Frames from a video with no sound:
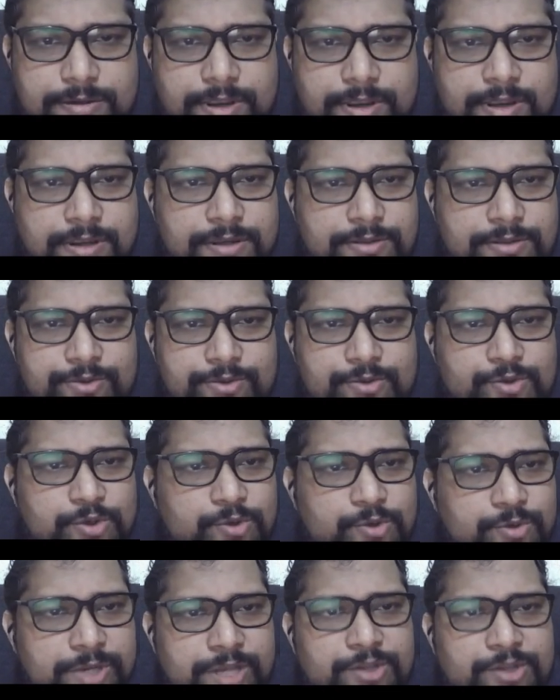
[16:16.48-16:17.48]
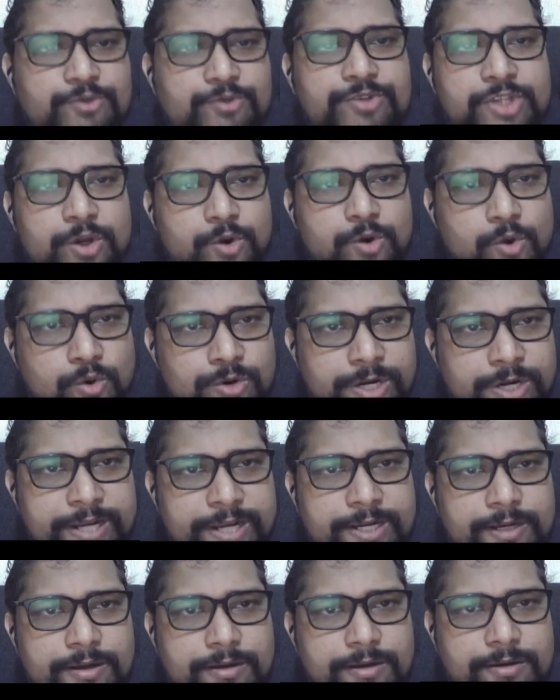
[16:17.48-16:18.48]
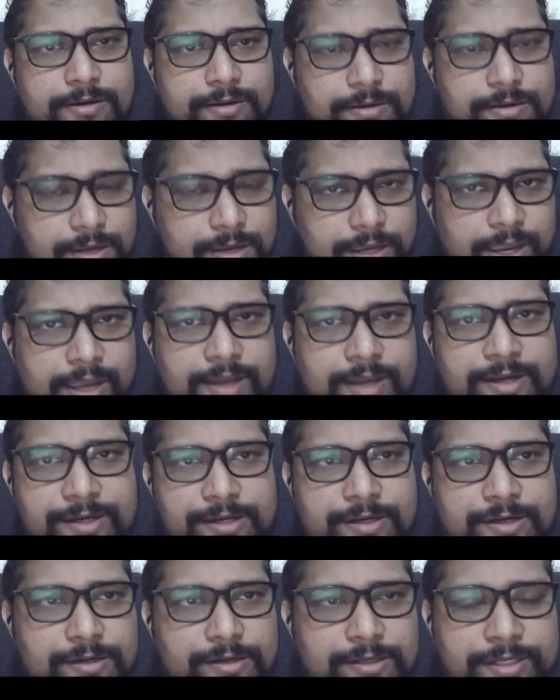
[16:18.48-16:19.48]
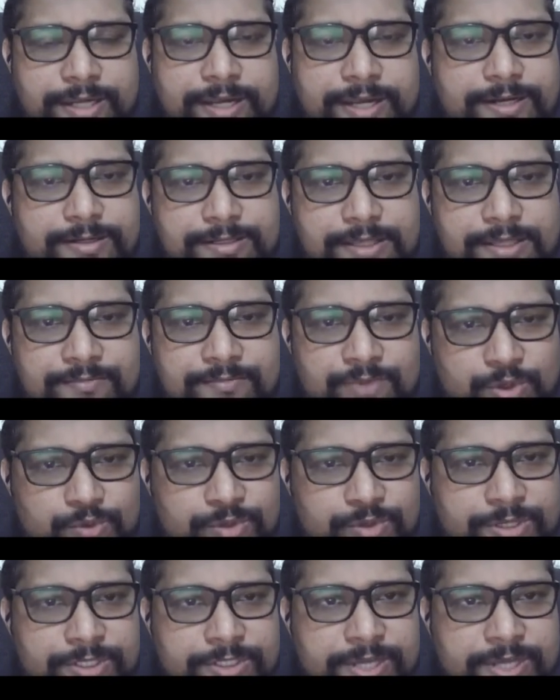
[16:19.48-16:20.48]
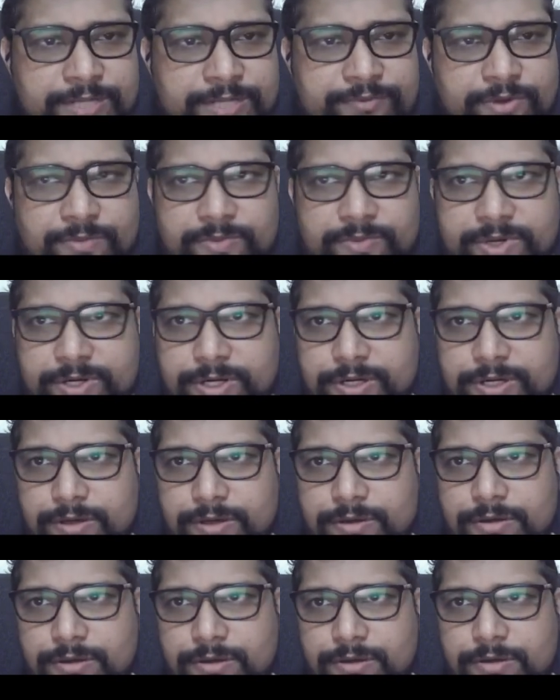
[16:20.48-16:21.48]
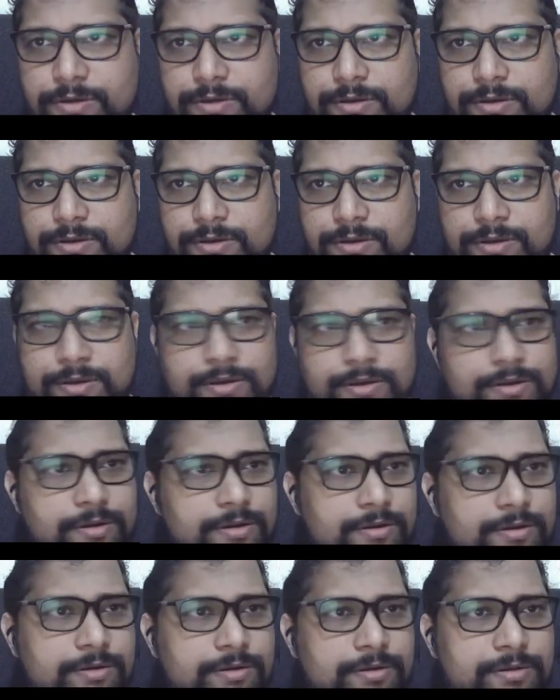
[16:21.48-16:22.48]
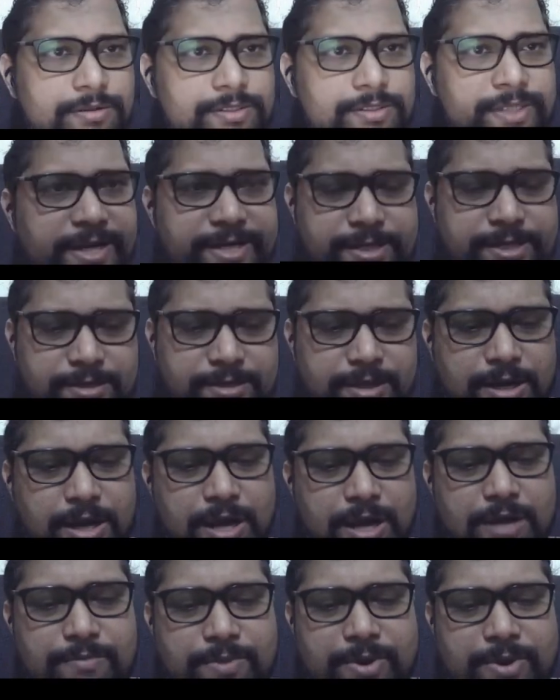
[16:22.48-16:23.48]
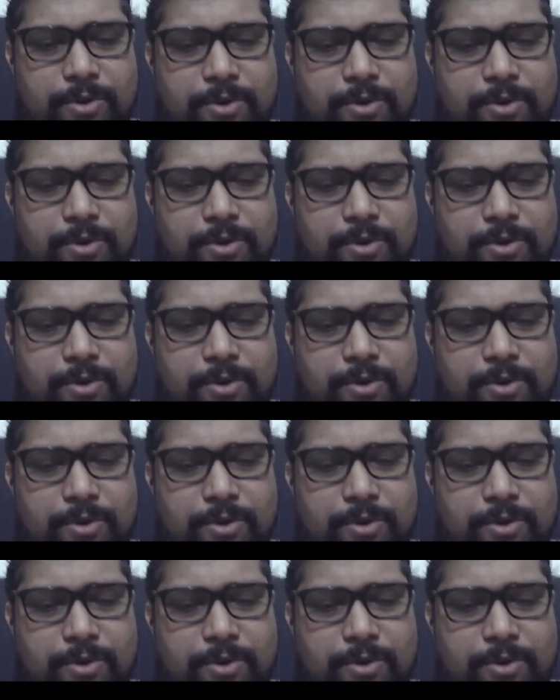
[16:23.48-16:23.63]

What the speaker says: And so you can use your own data and get some new insights from it. Sentinel Hub